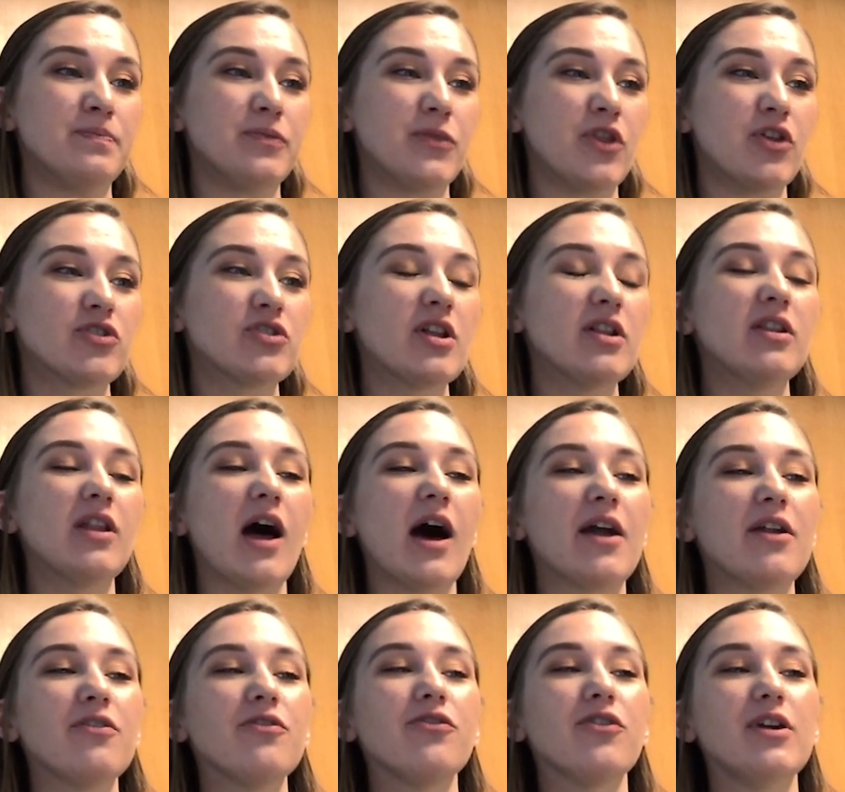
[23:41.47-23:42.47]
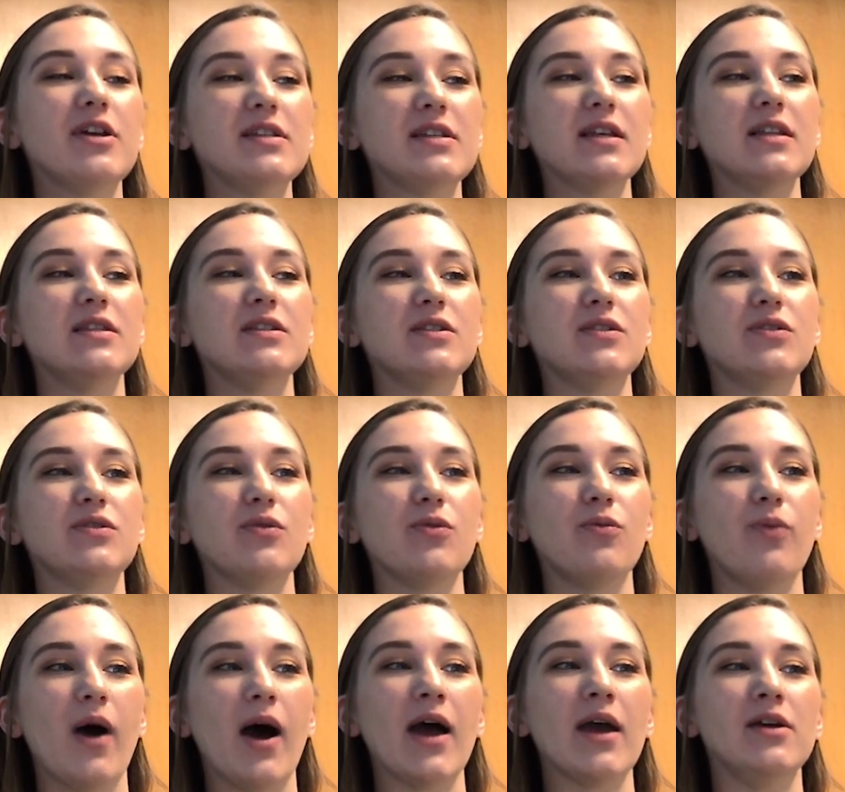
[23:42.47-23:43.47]
there's a lot of reasons
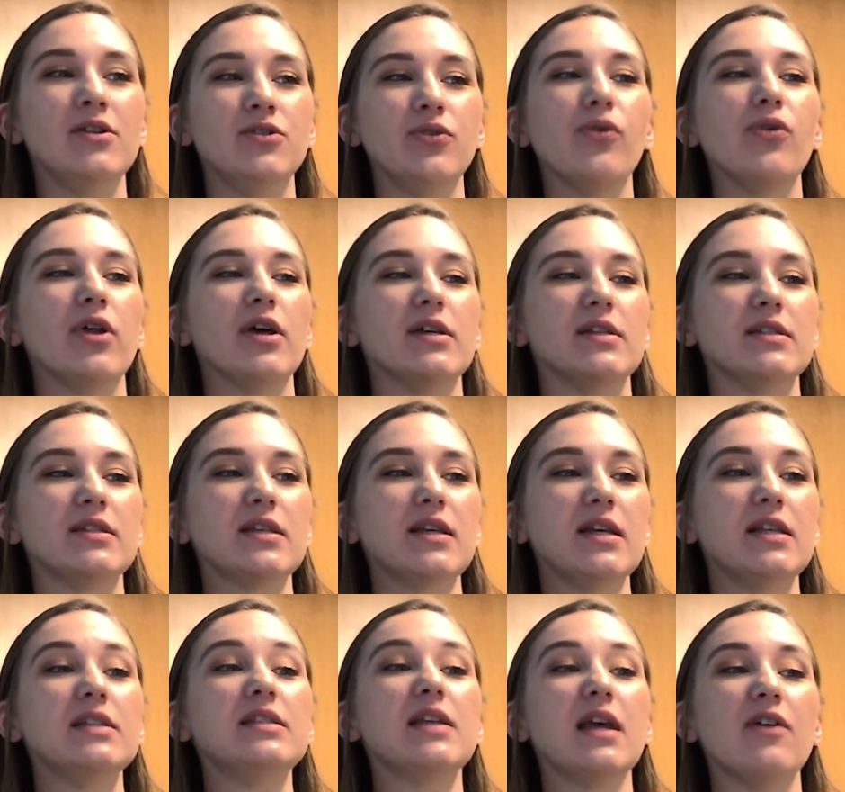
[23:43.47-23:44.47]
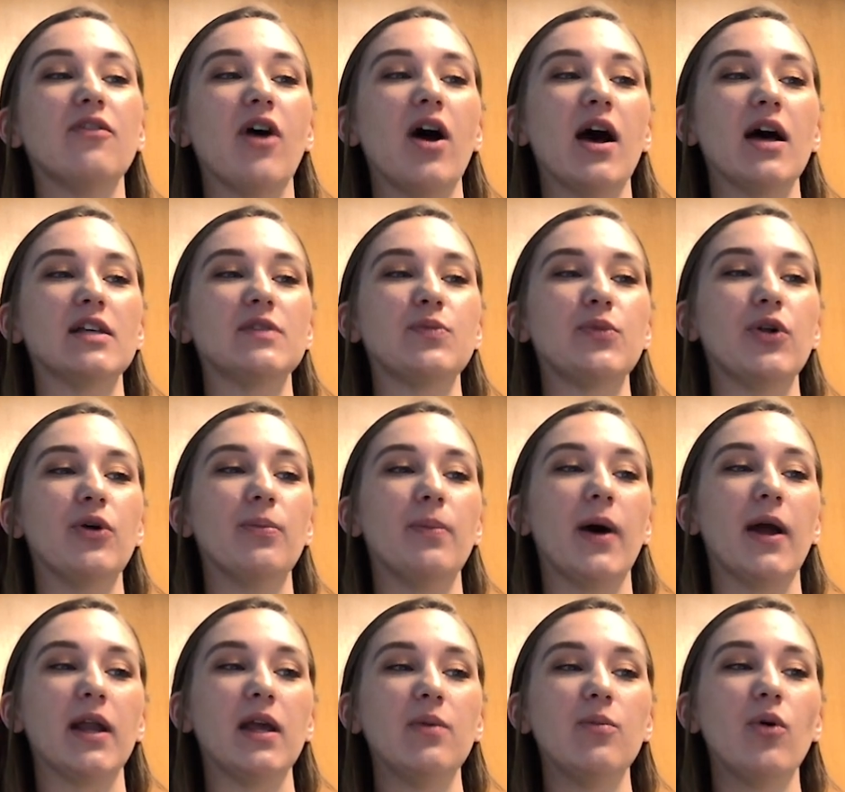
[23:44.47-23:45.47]
why doulas can save a hospital
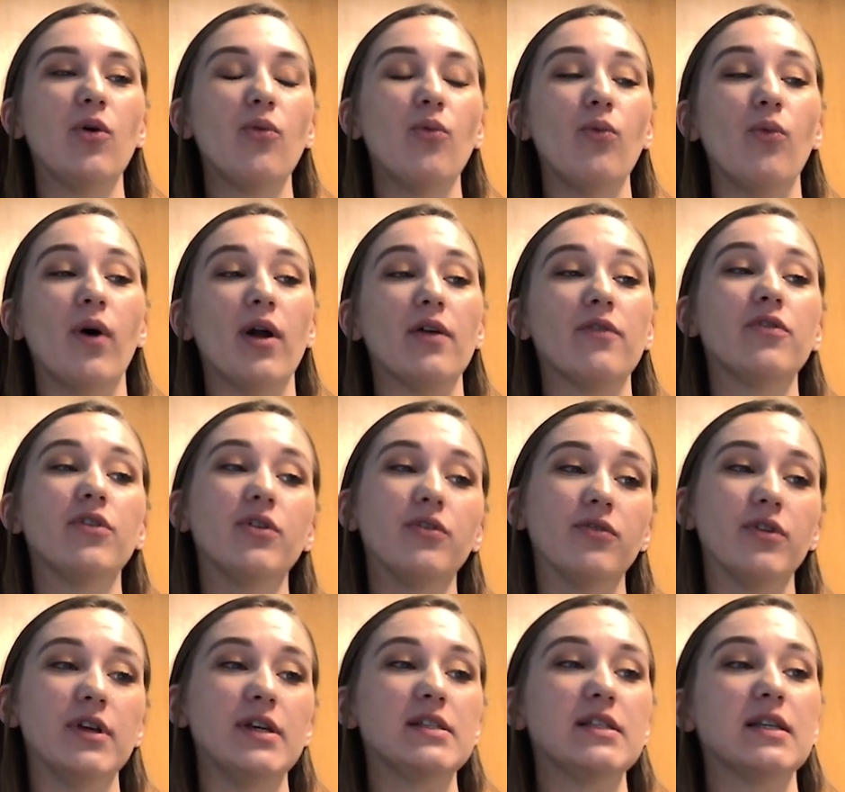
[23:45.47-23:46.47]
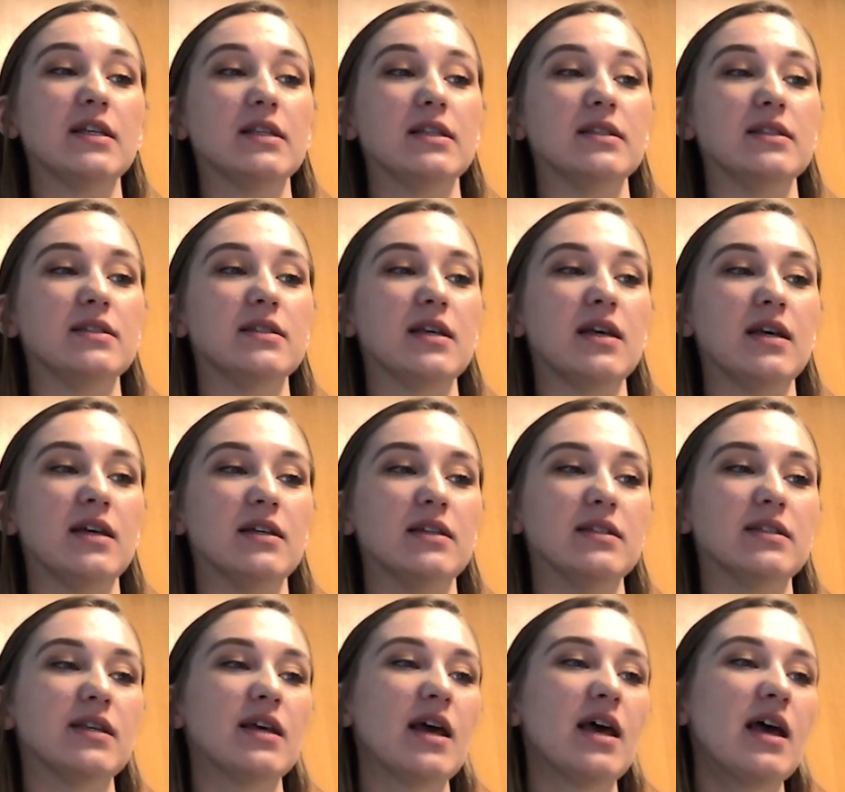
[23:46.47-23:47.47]
money, but one of the reasons is